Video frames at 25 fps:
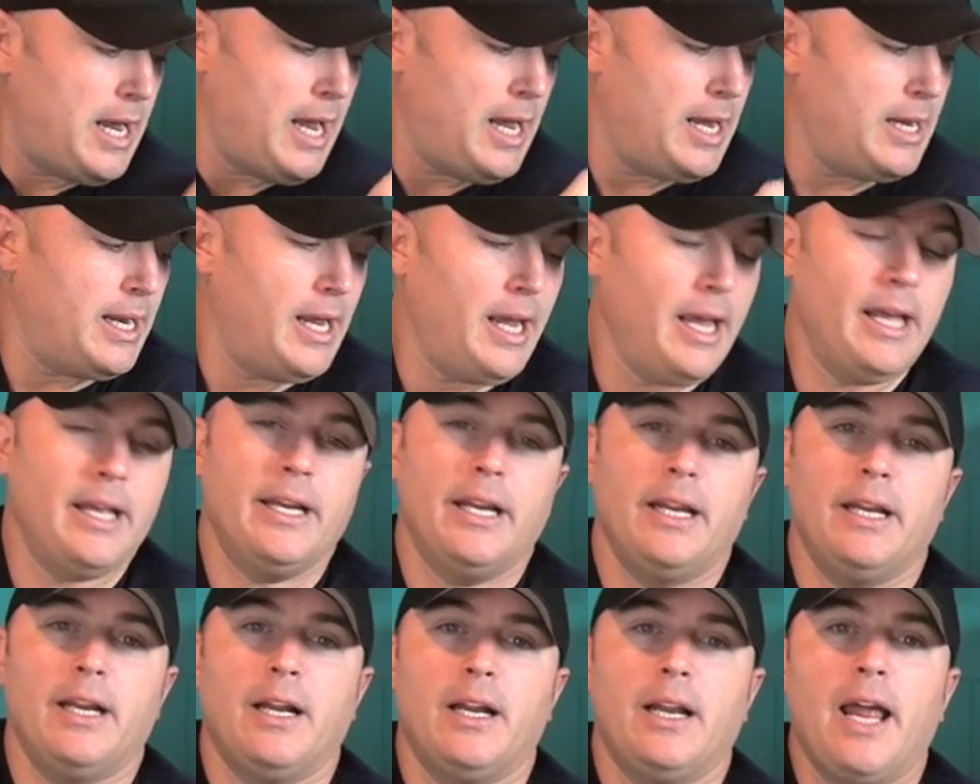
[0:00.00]
and
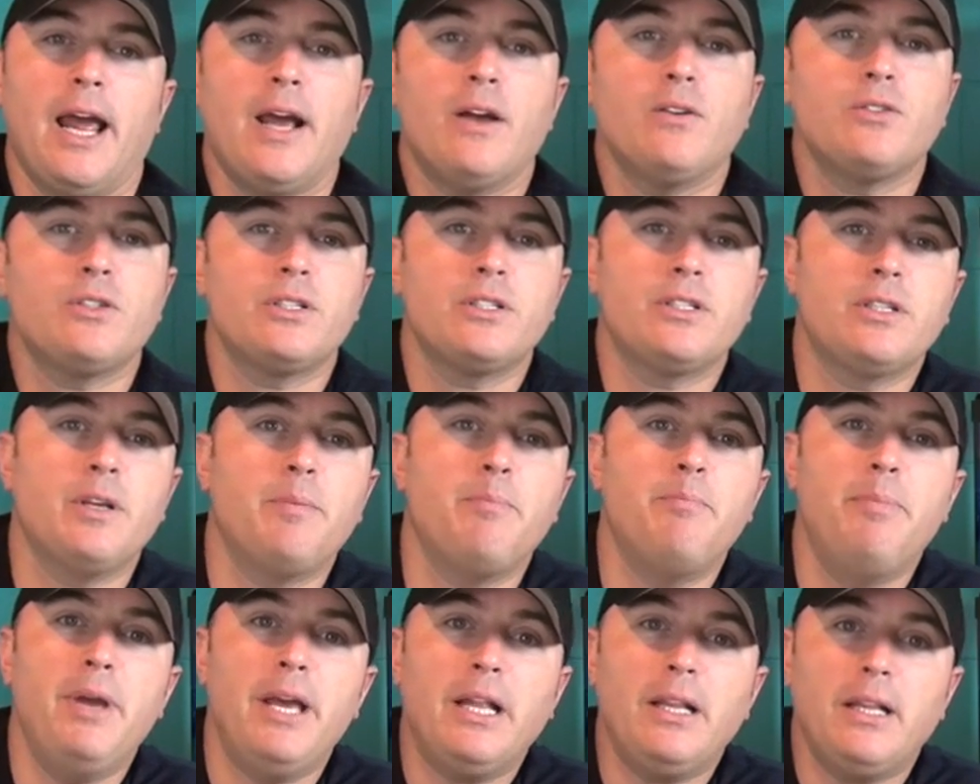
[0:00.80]
it allows
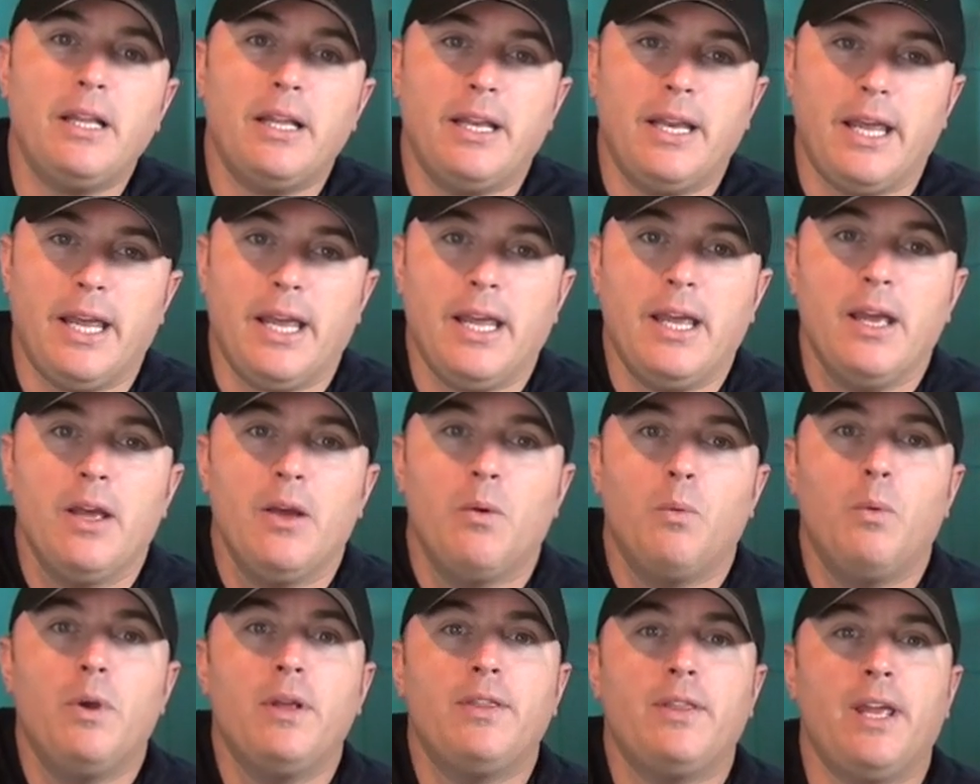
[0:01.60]
stability
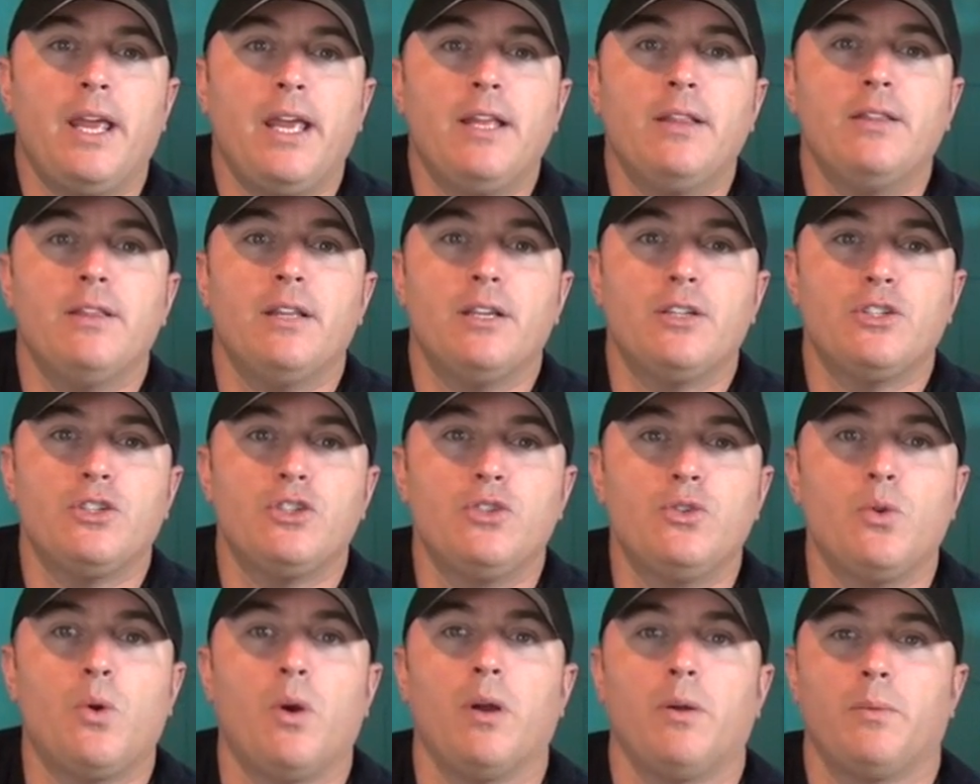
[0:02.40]
within this
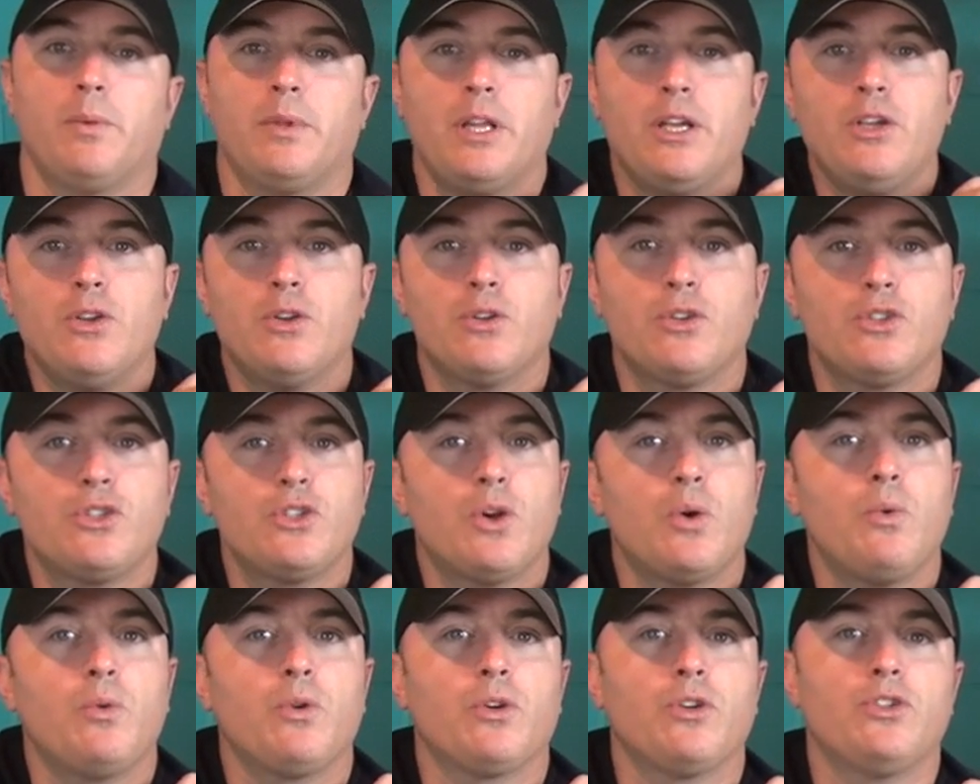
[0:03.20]
joint, within your
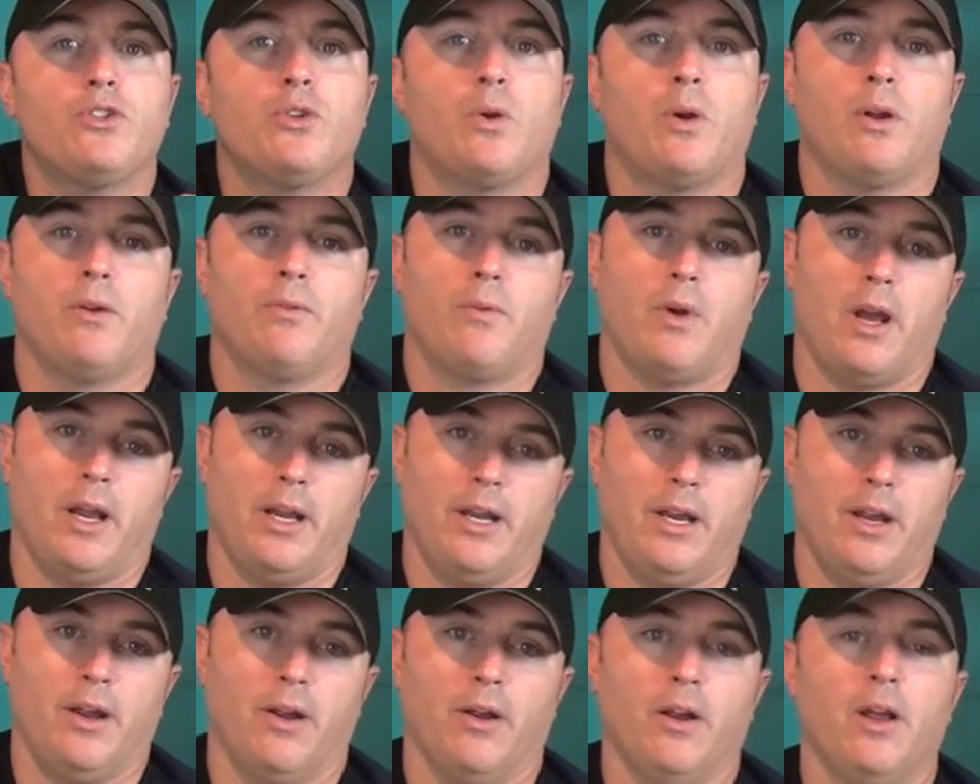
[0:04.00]
shoulder joint
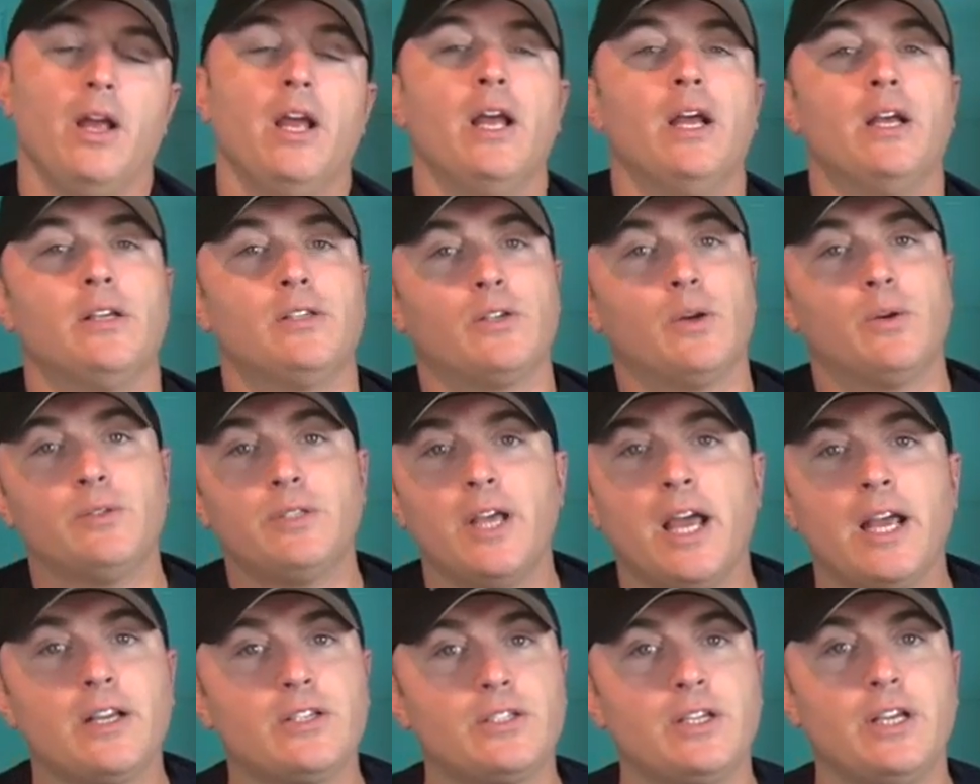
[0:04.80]
right here. So
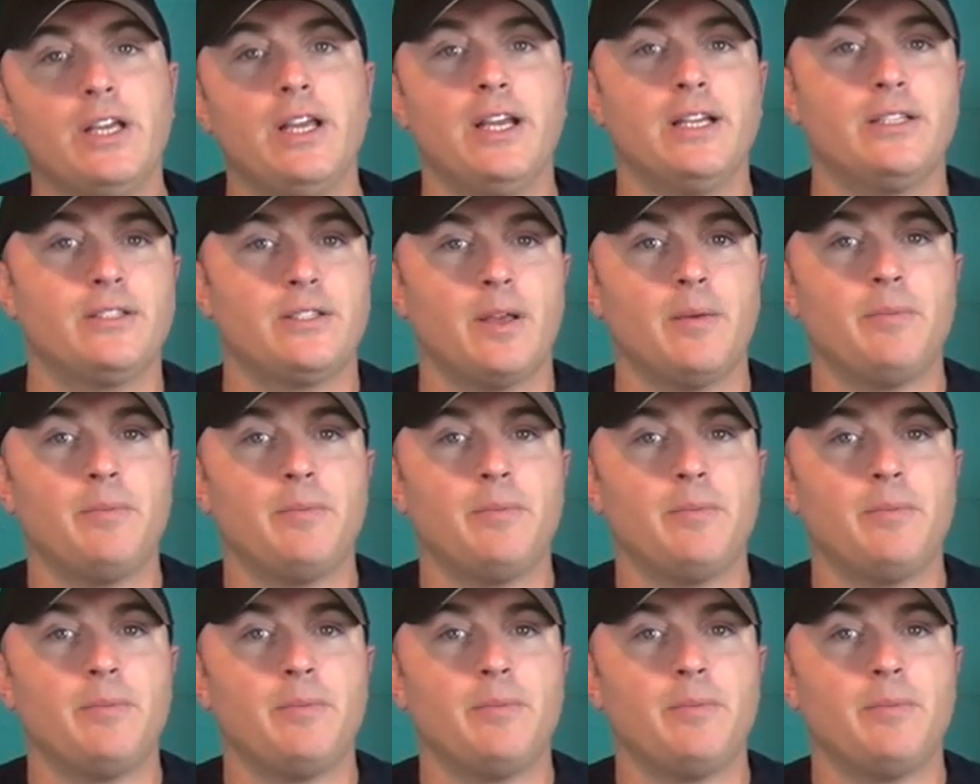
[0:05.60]
it's